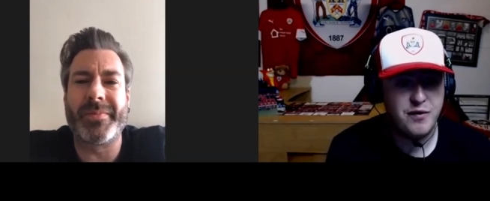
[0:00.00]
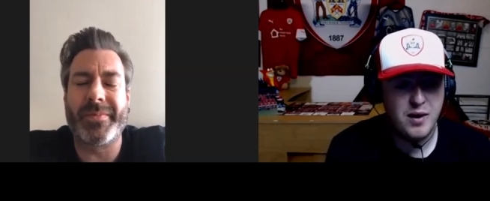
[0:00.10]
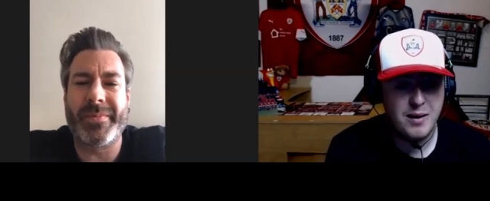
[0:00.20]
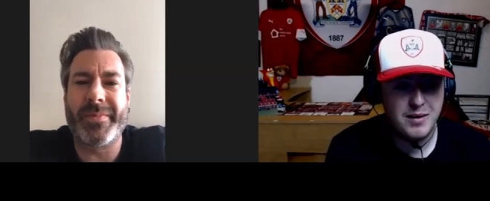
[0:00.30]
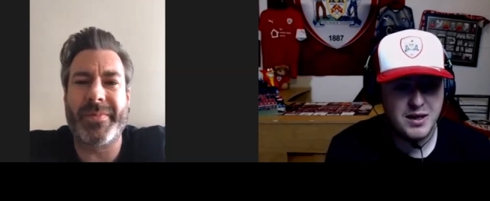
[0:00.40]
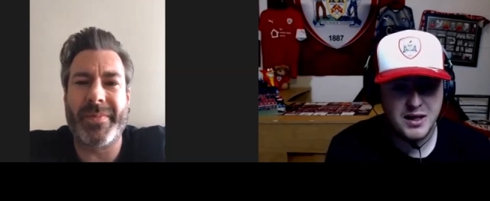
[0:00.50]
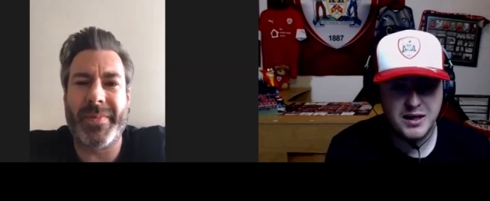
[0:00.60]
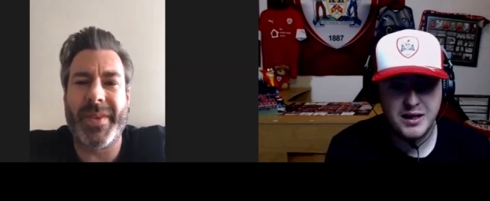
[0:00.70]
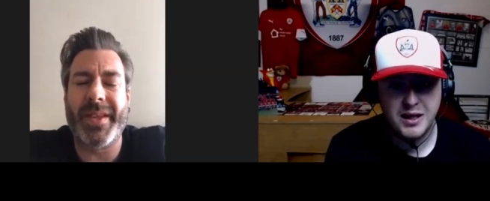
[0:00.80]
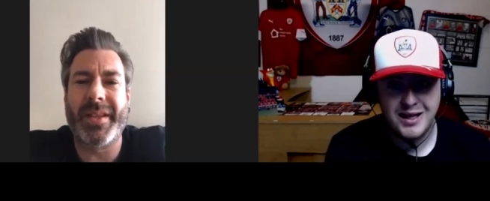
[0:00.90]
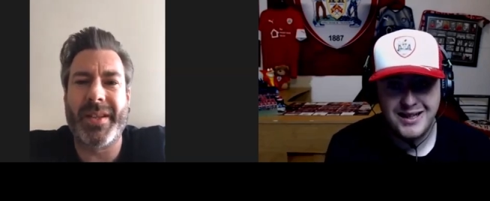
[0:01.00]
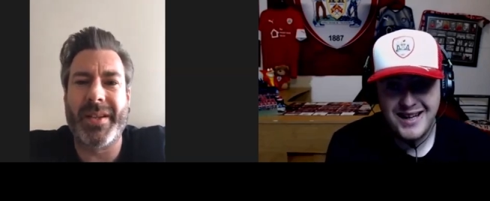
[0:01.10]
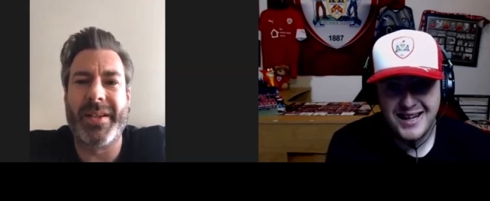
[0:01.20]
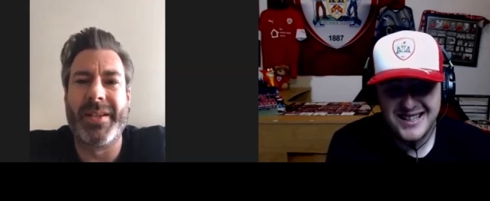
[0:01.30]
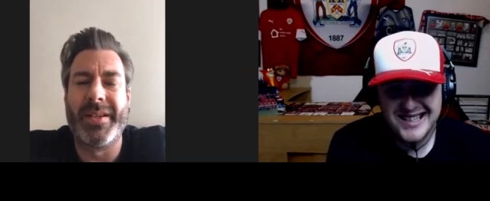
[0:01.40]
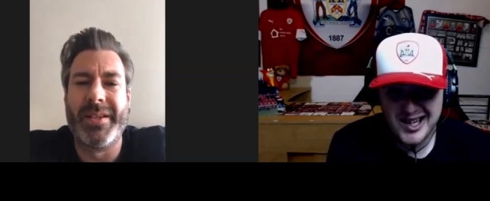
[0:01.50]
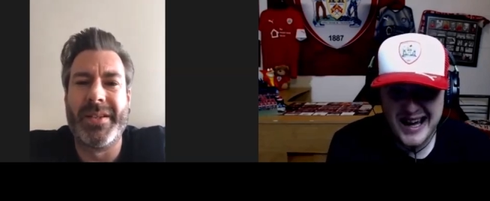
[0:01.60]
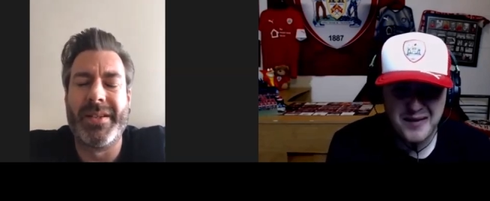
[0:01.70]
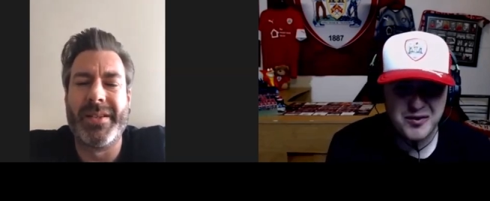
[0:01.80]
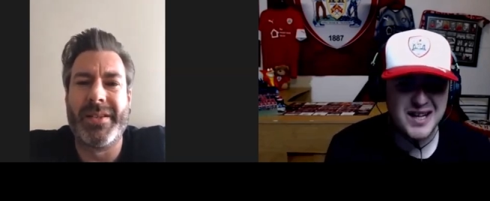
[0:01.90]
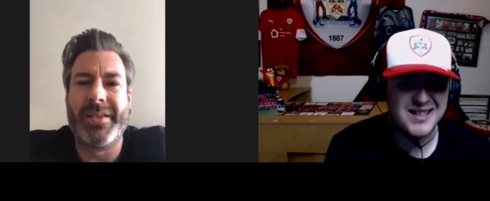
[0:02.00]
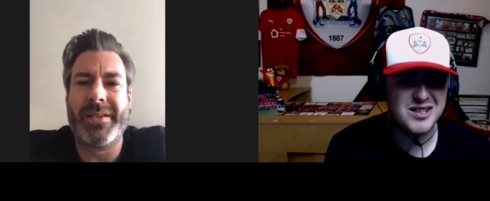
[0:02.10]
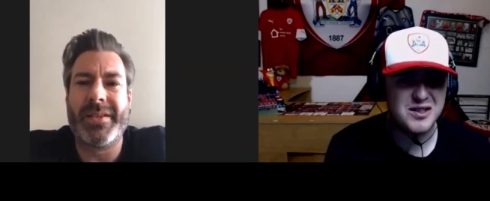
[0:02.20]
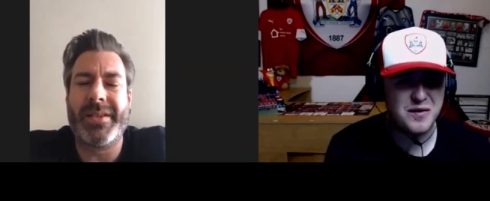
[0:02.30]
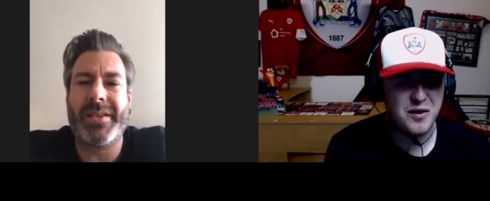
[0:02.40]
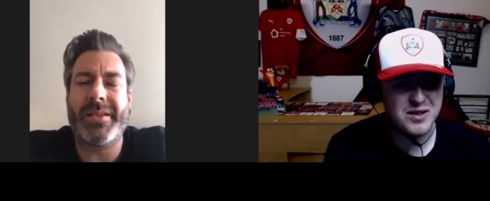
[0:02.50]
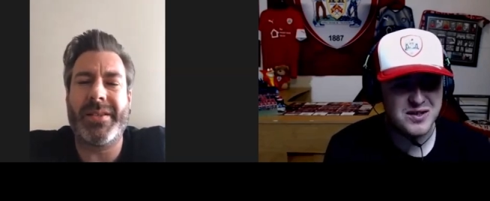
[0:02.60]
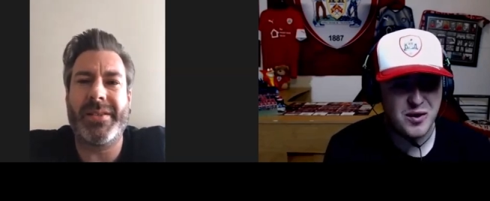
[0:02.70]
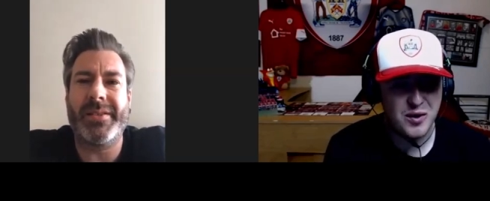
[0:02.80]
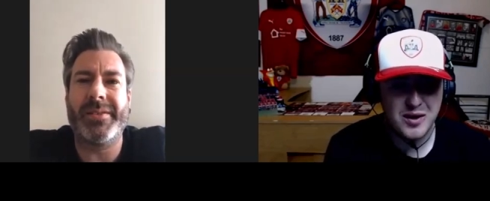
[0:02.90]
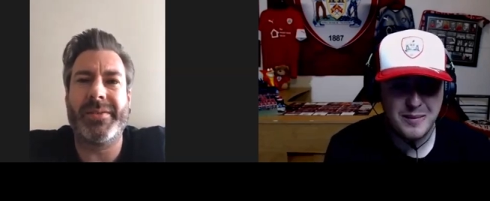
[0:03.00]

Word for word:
Speaker 1: for him. Uh, he's had he's had half chances for us though.